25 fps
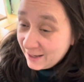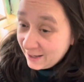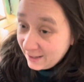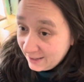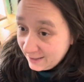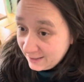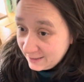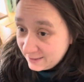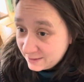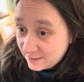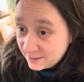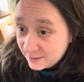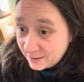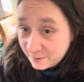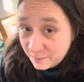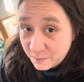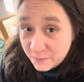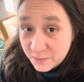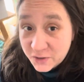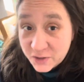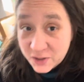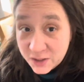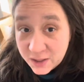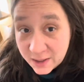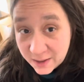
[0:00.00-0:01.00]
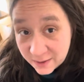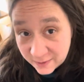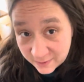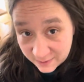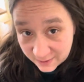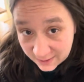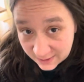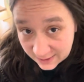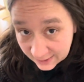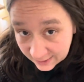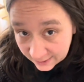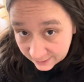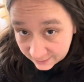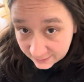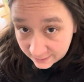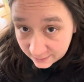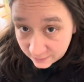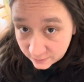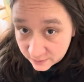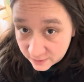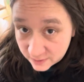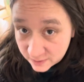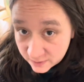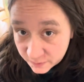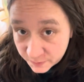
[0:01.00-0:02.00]
And she is Italian,
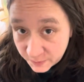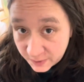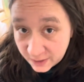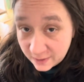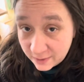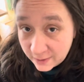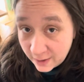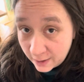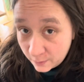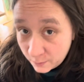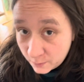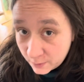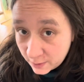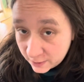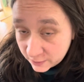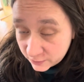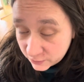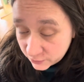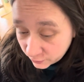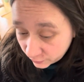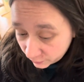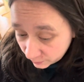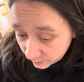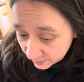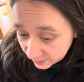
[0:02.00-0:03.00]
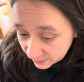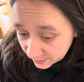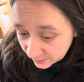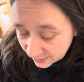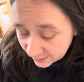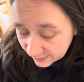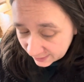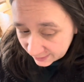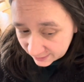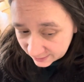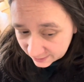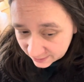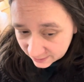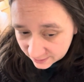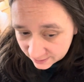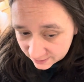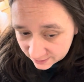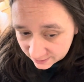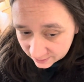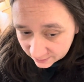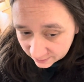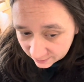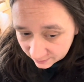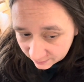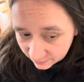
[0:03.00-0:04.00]
doesn't speak that well German, and
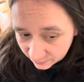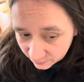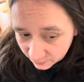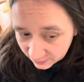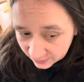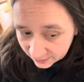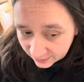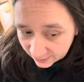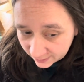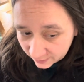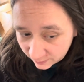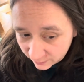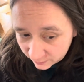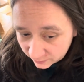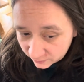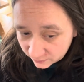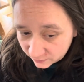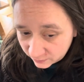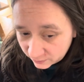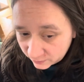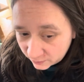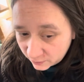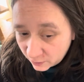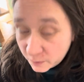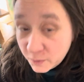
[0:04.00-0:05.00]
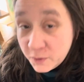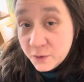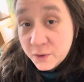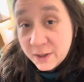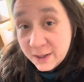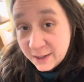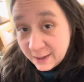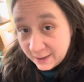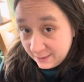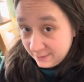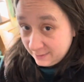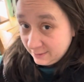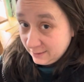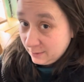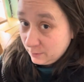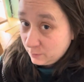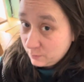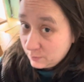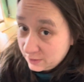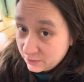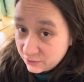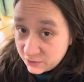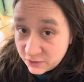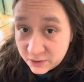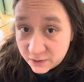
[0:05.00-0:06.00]
we cannot communicate that
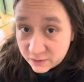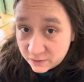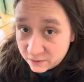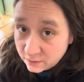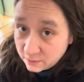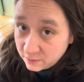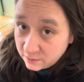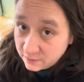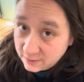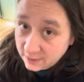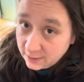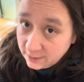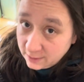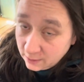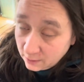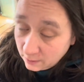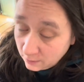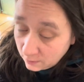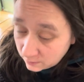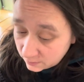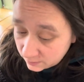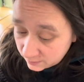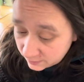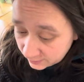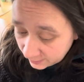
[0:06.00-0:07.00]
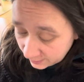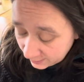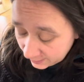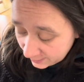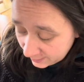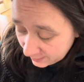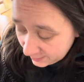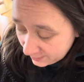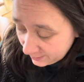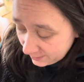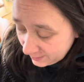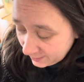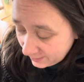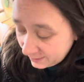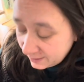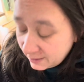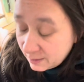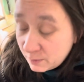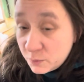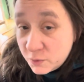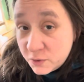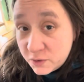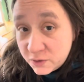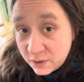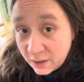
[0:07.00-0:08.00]
well. She doesn't understand a lot. And I
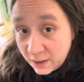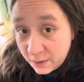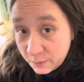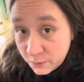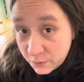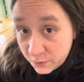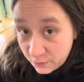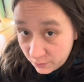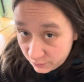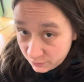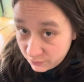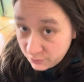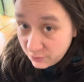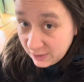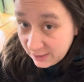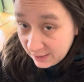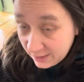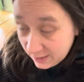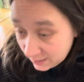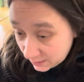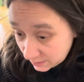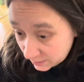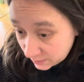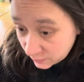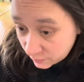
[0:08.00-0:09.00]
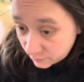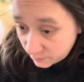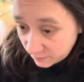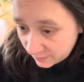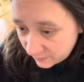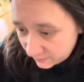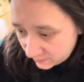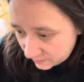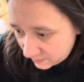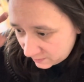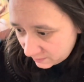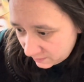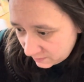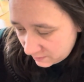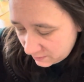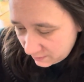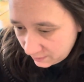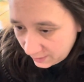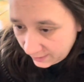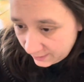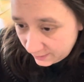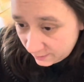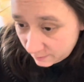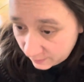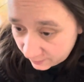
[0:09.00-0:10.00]
would go to English because this is
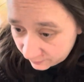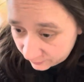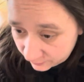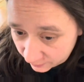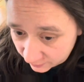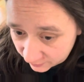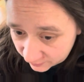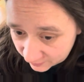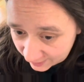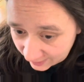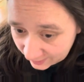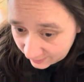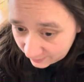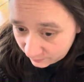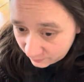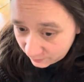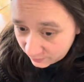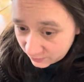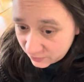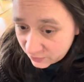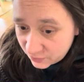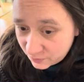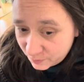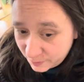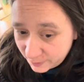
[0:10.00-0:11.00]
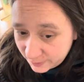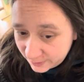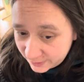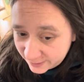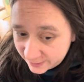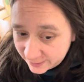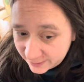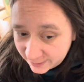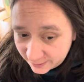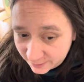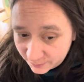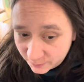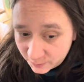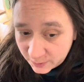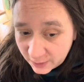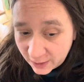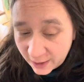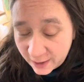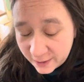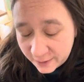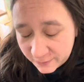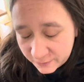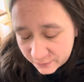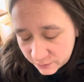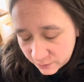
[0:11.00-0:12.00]
kind of my first language, but
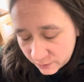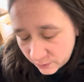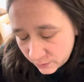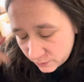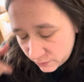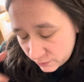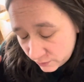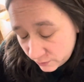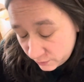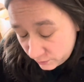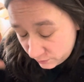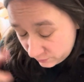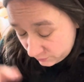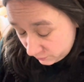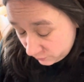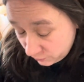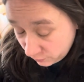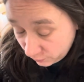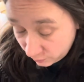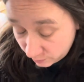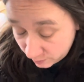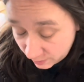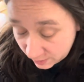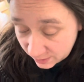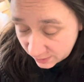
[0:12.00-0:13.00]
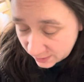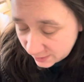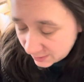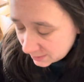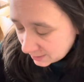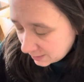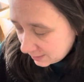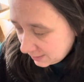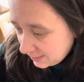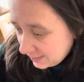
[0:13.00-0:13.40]
I have to go to German and